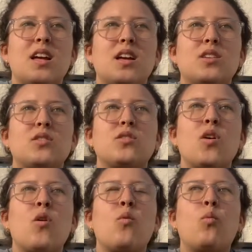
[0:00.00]

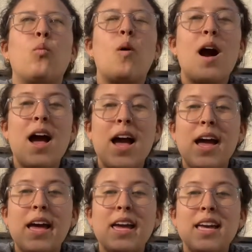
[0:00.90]
So
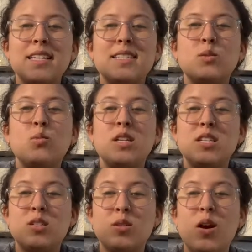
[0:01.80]
why did we
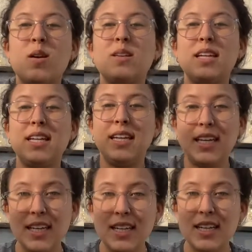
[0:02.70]
start
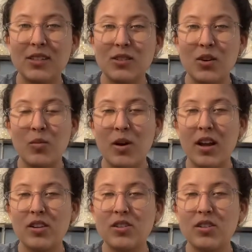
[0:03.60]
eating so
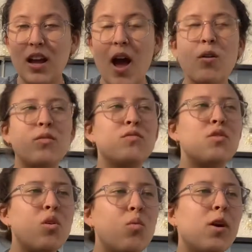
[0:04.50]
much out of
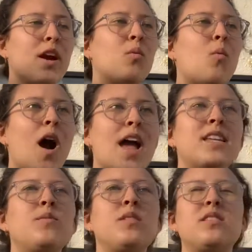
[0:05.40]
nowhere? Why
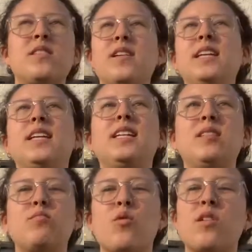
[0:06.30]
did we start
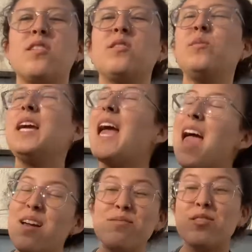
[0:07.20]
eating more than we
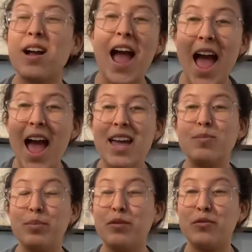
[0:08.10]
ever
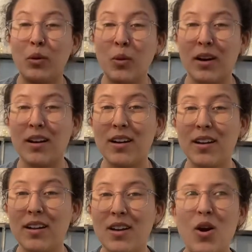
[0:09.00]
had before?
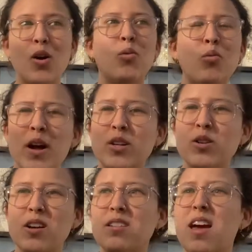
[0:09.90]
What
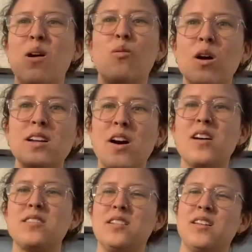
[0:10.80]
triggered that? What
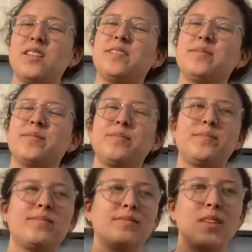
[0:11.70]
caused it?
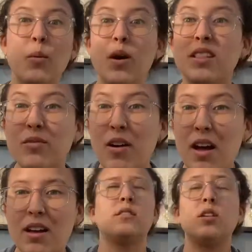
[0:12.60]
What the
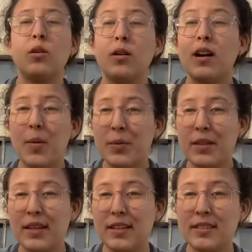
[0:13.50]
fuck? So a couple
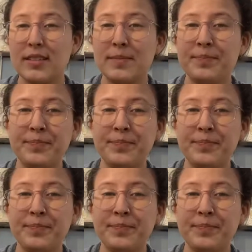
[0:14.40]
things.